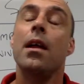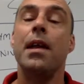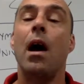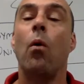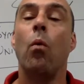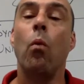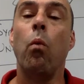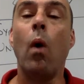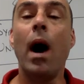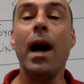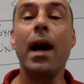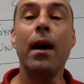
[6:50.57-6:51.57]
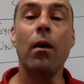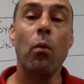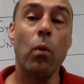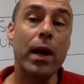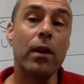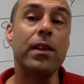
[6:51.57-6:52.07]
Now, why
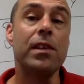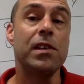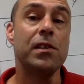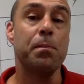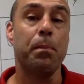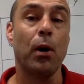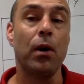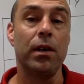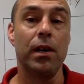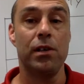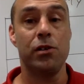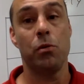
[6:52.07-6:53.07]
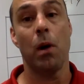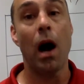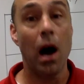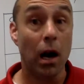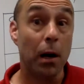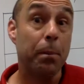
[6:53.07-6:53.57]
where this is pertinent to
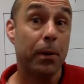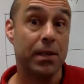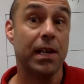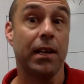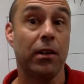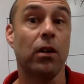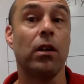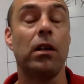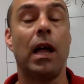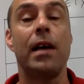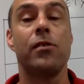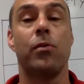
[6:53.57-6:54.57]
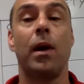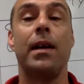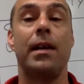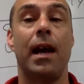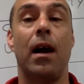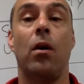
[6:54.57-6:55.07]
our particular class
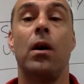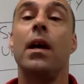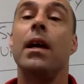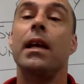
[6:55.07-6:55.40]
right now